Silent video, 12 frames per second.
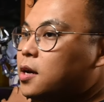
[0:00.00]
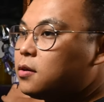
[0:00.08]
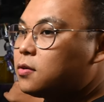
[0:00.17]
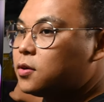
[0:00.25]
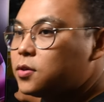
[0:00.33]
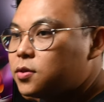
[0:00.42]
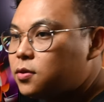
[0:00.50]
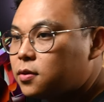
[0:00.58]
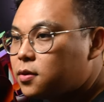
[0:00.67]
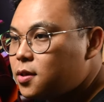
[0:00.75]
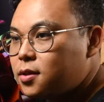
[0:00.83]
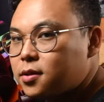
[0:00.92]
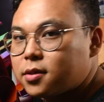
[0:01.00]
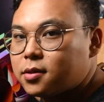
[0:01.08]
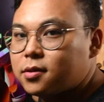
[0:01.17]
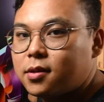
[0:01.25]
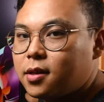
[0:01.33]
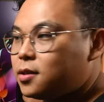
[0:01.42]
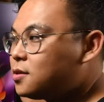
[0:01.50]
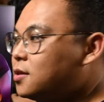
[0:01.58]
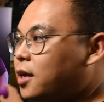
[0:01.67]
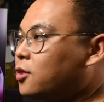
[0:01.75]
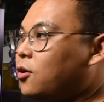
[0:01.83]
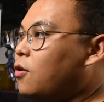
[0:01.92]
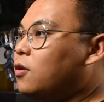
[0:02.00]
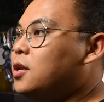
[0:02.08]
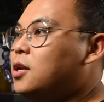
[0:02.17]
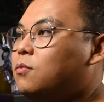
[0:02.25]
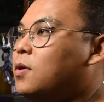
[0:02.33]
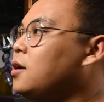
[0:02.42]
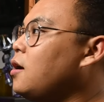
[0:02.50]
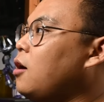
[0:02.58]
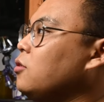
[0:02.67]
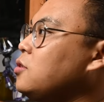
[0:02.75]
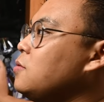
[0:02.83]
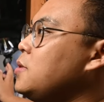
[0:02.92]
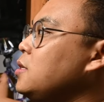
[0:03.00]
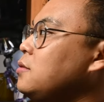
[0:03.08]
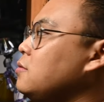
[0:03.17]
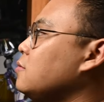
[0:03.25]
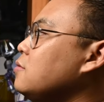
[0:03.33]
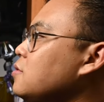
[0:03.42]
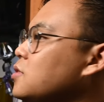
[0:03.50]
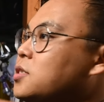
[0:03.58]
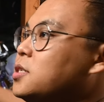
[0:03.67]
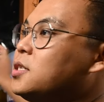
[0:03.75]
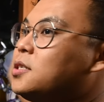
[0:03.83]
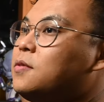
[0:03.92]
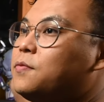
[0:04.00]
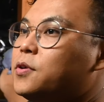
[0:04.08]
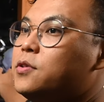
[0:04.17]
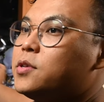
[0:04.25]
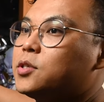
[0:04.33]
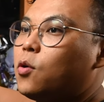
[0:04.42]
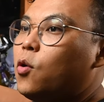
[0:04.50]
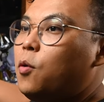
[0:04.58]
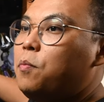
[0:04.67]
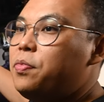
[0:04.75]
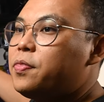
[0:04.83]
and console. It's like the all-in-one ultimate system for you. It's a home